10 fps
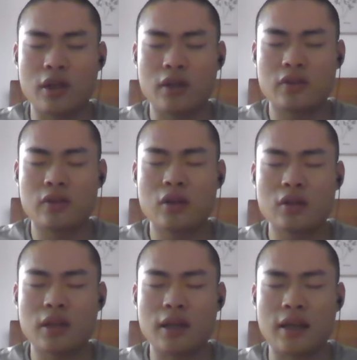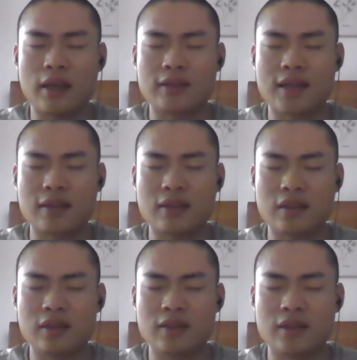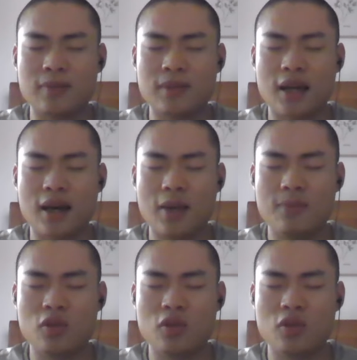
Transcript: It's not exactly the same time.